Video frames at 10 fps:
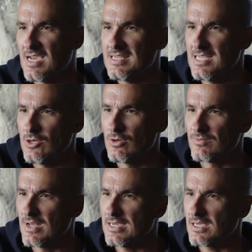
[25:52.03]
idea
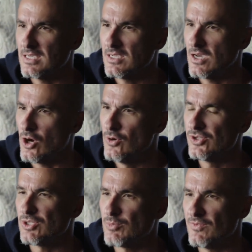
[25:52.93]
of like
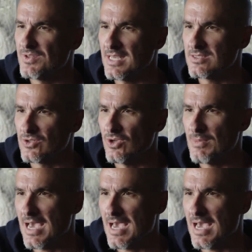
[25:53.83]
ownership over that term.